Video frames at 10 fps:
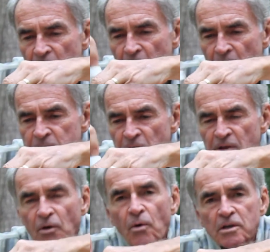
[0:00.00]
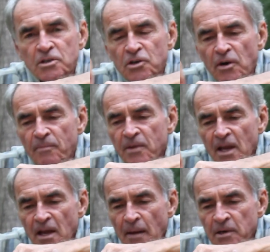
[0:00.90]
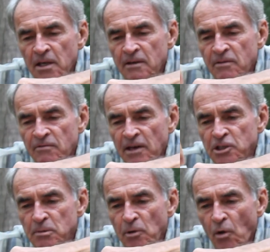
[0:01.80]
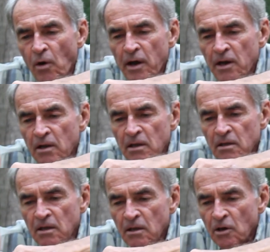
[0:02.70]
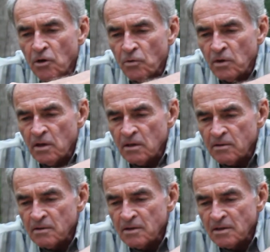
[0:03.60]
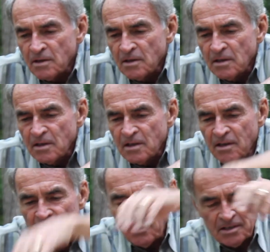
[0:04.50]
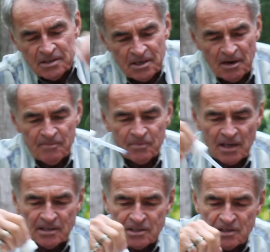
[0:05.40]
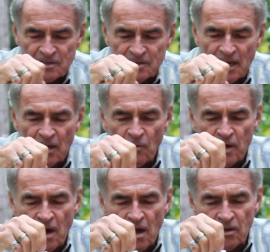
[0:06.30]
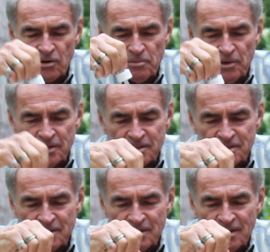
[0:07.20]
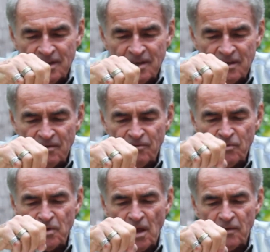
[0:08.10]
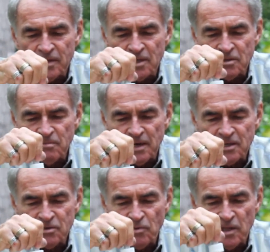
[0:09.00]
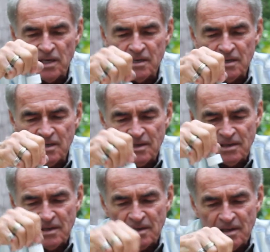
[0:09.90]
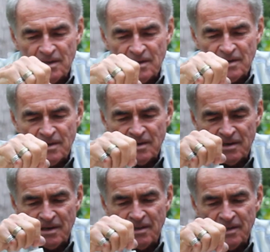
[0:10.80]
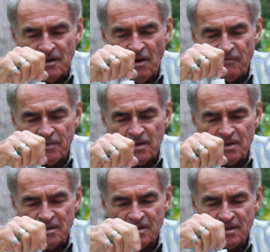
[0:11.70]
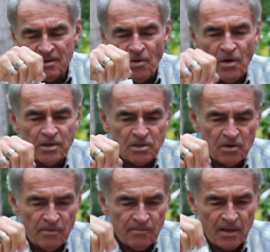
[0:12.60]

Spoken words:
the corn syrup. I'm going to leave the vegetable oil alone because it's yellow in color, plus food coloring doesn't mix with it. I'm going to clean off the corn syrup.